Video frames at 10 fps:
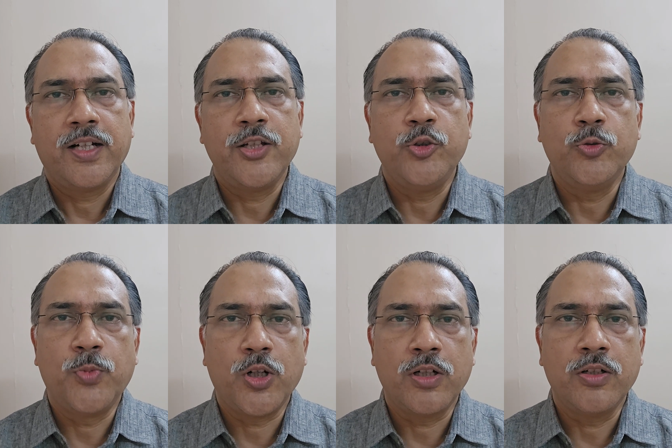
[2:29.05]
a
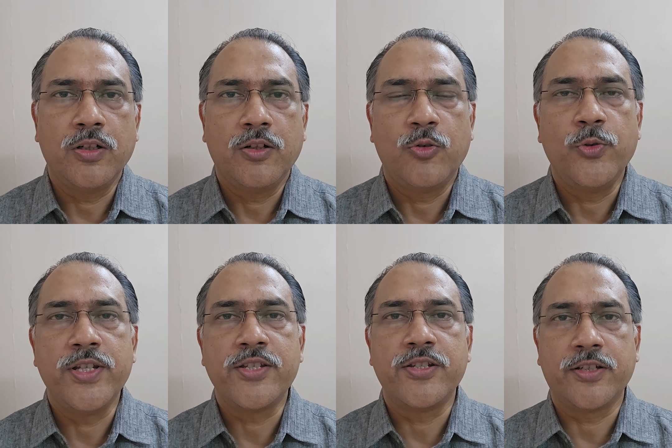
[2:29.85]
newborn who
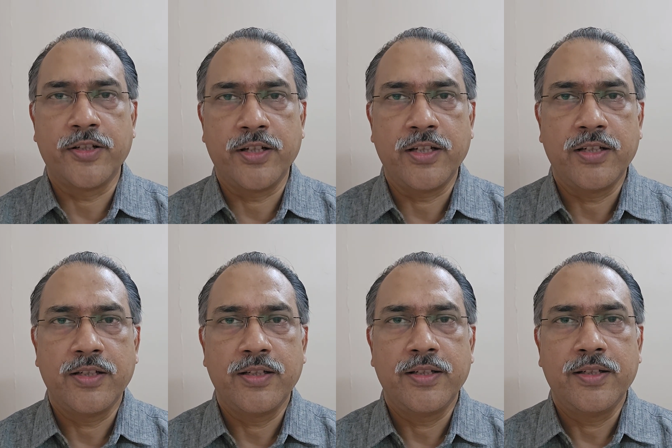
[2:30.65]
is jittery
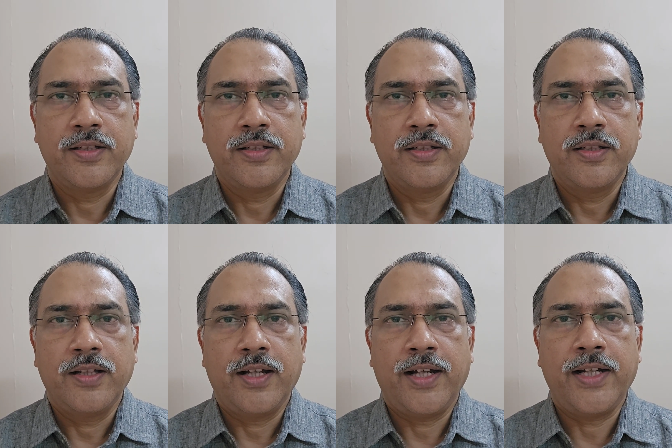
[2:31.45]

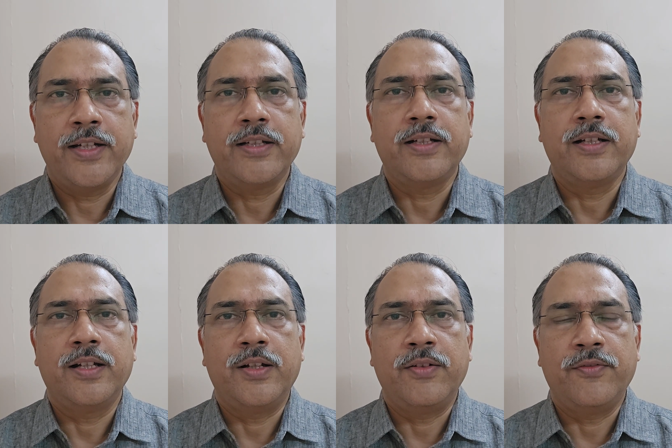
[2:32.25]
and
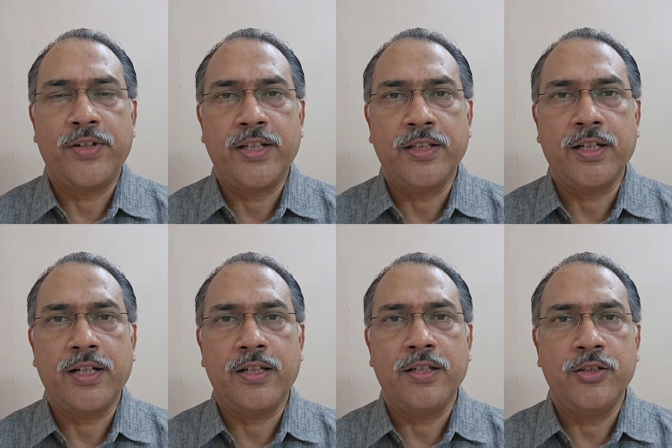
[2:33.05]
when
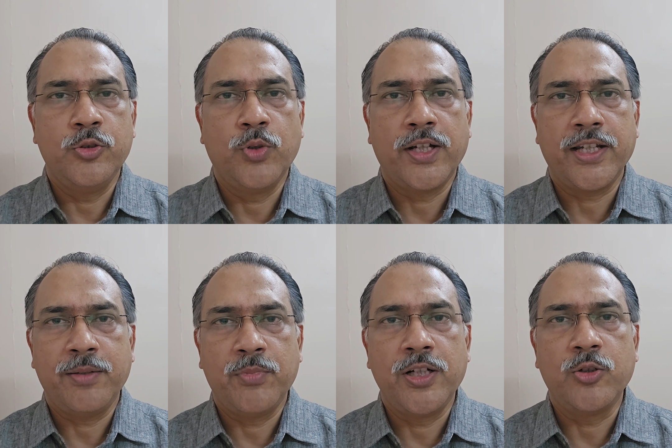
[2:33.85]
you are
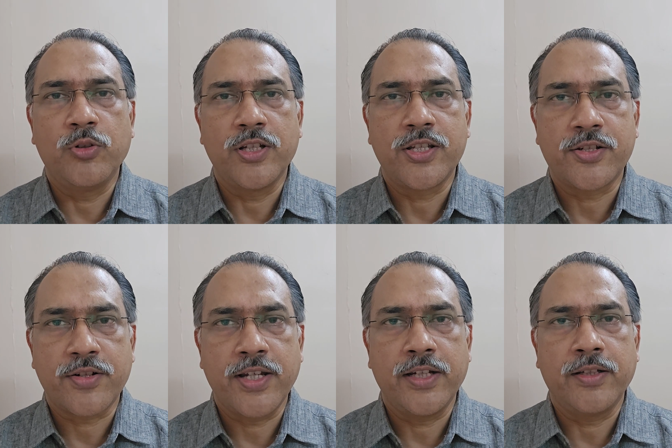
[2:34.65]
able to
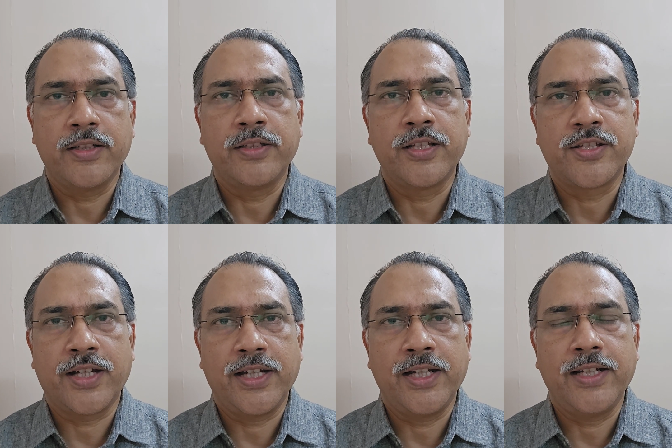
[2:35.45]
restrain the
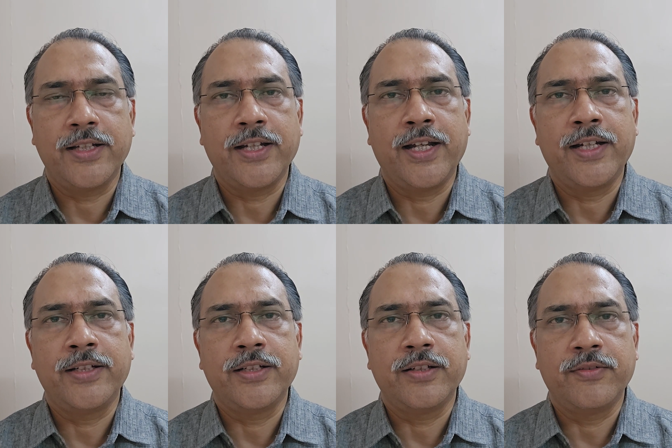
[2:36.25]
child
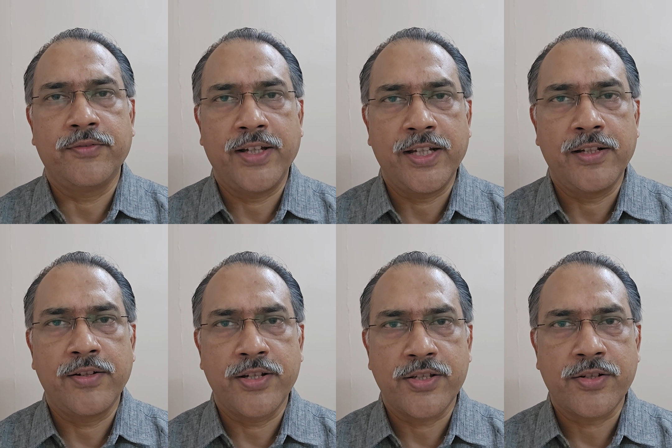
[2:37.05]
and while
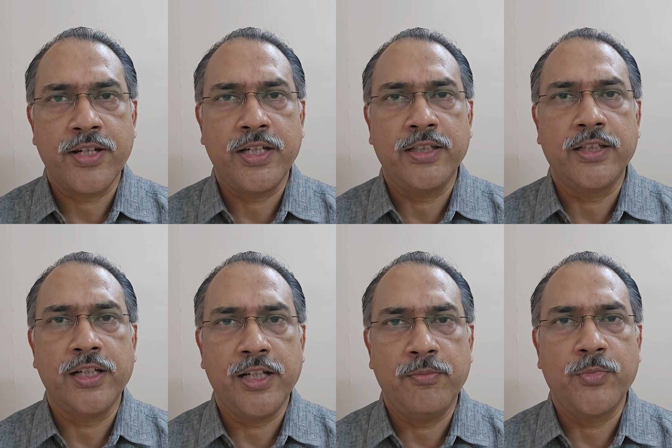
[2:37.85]
restraining the
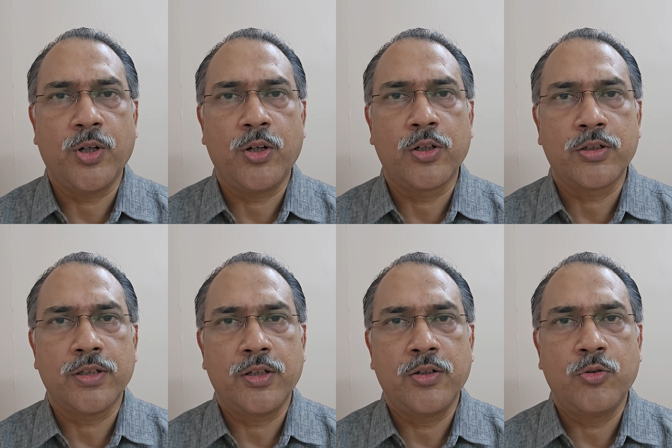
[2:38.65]
limb
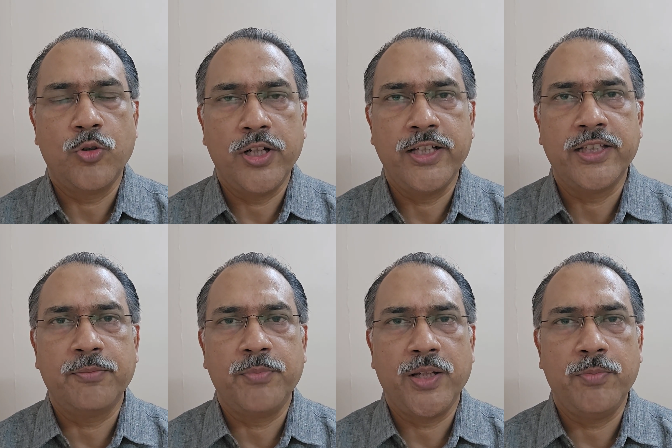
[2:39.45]
or holding
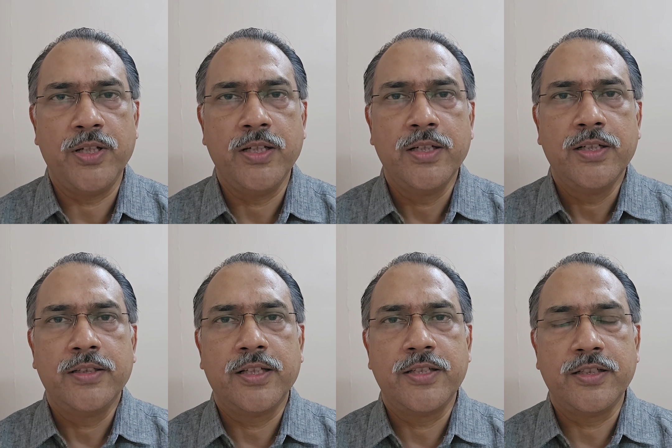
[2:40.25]
the baby
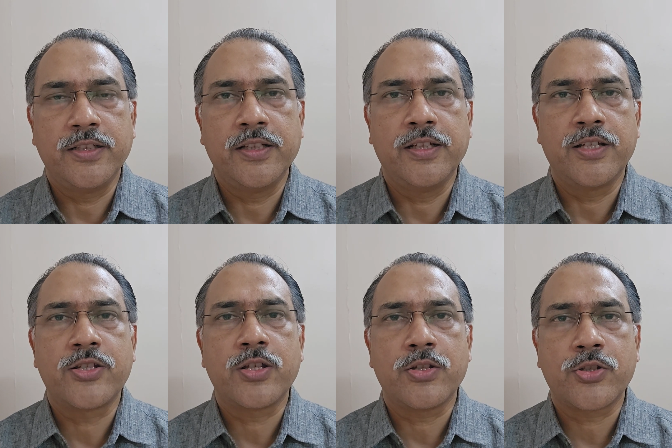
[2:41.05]
the
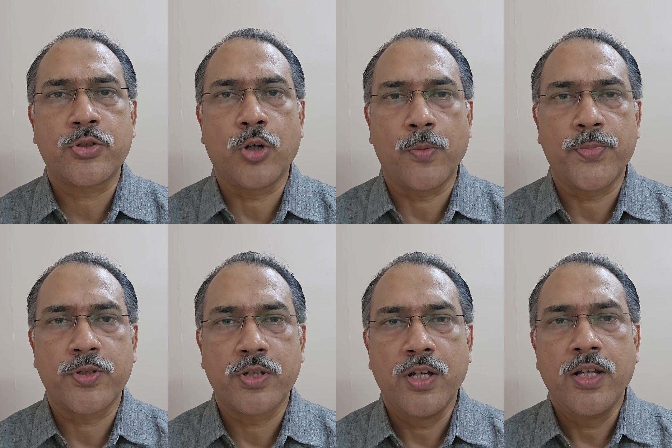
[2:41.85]
jitteriness
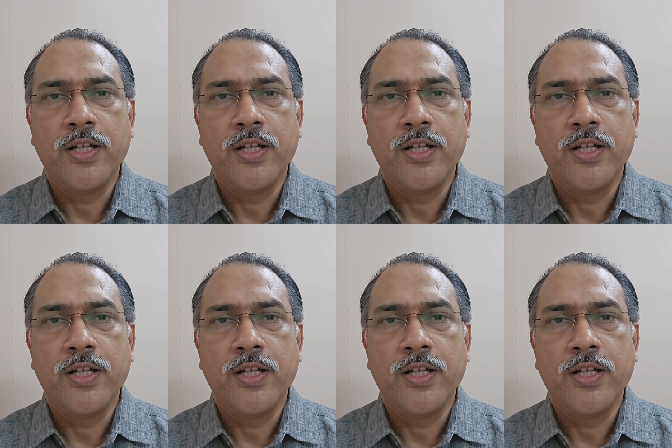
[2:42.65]
stops